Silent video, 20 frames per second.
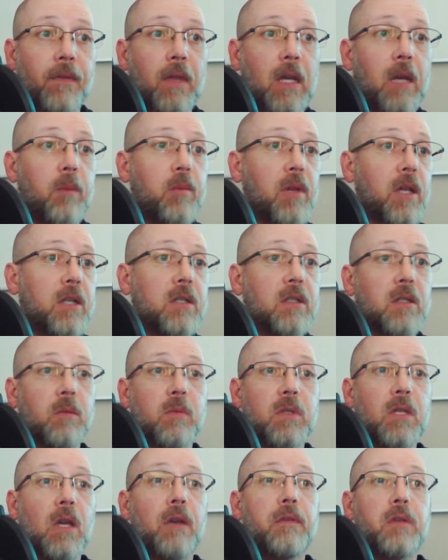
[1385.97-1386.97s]
that he pledges
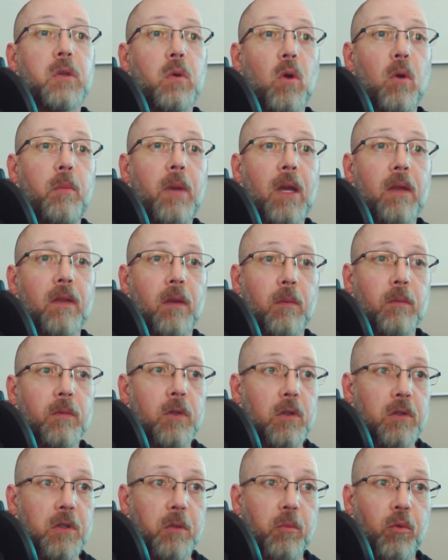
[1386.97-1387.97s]
himself to obey
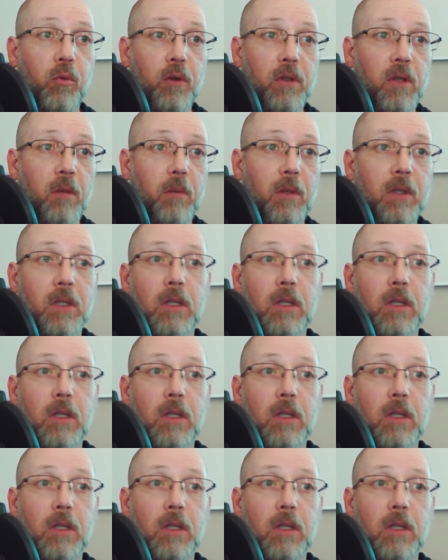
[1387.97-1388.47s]
them, to support them,